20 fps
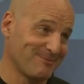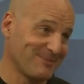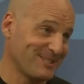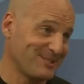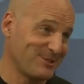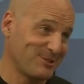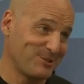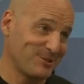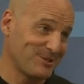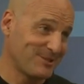
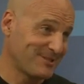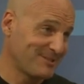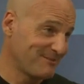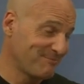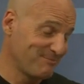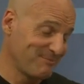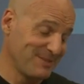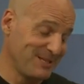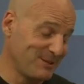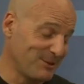That's just,
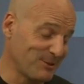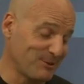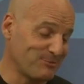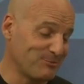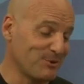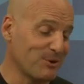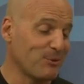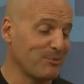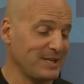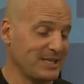
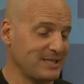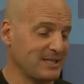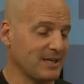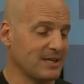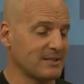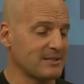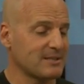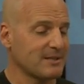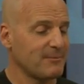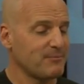nobody
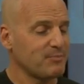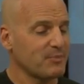does.